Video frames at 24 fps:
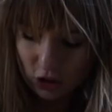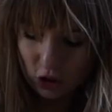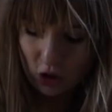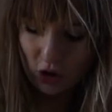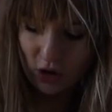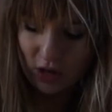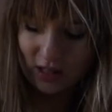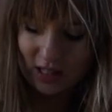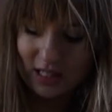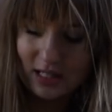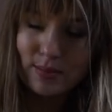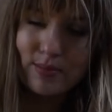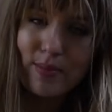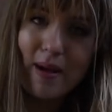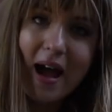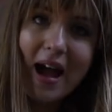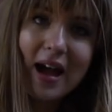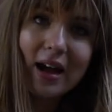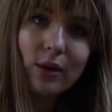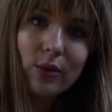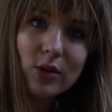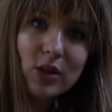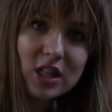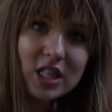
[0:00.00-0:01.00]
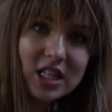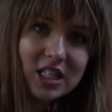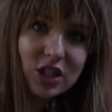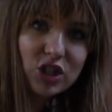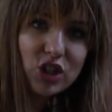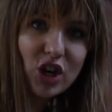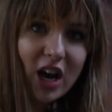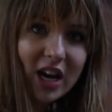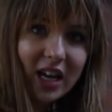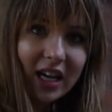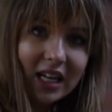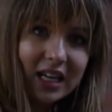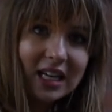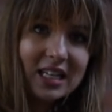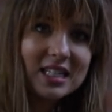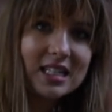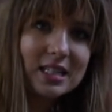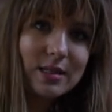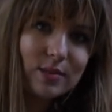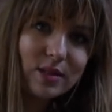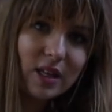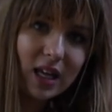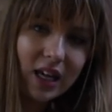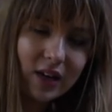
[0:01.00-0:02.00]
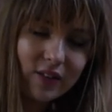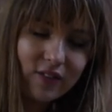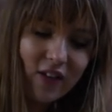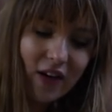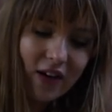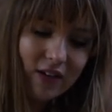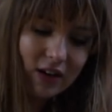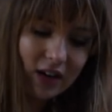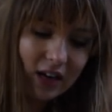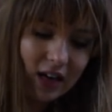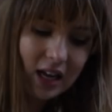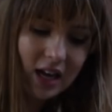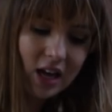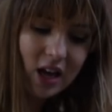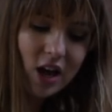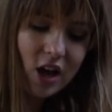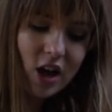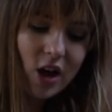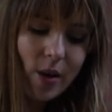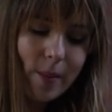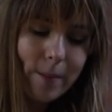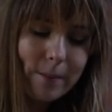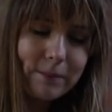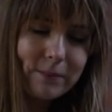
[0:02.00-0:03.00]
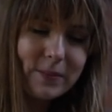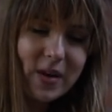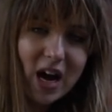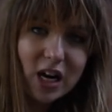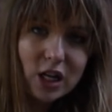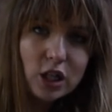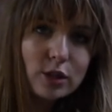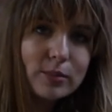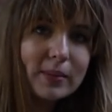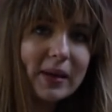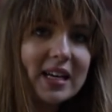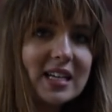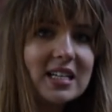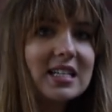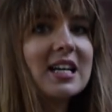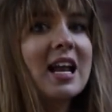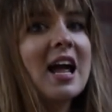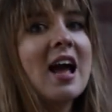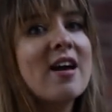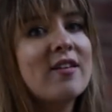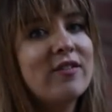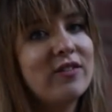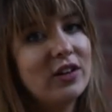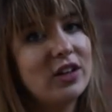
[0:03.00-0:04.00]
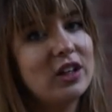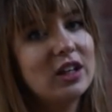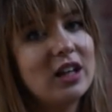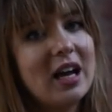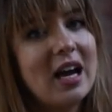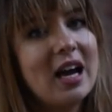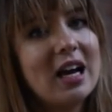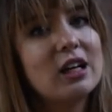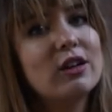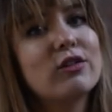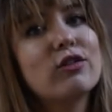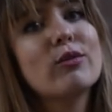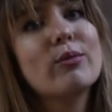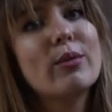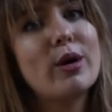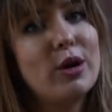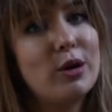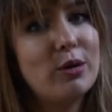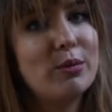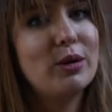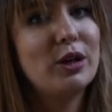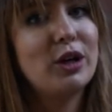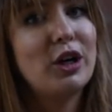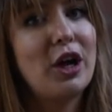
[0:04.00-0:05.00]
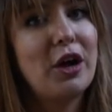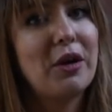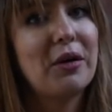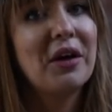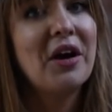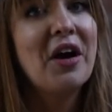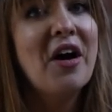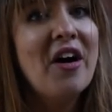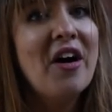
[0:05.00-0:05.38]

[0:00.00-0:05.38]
enjoying this bag with this jacket. It seems like a very match made in heaven kind of moment going